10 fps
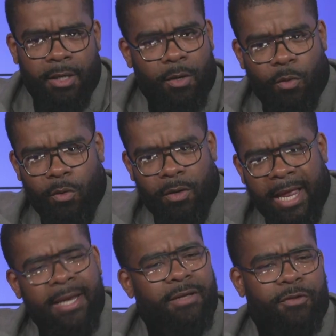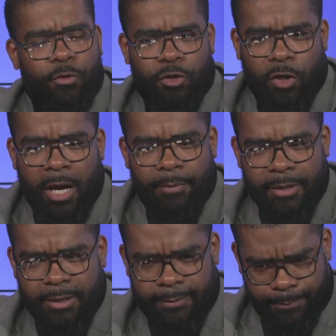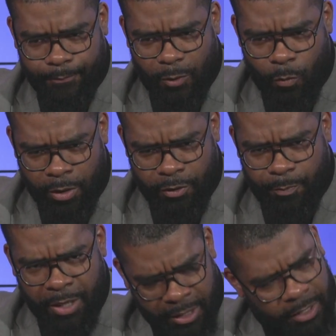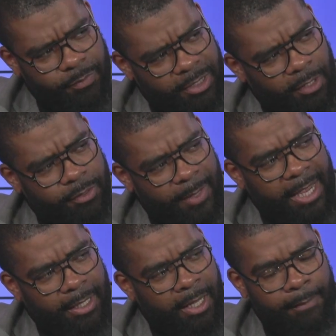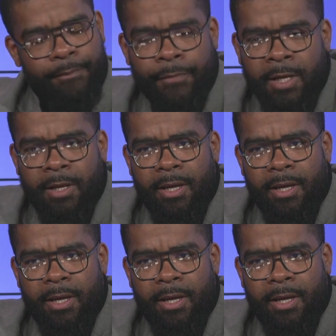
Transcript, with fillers: or any of those traumas where they're picking themselves back up.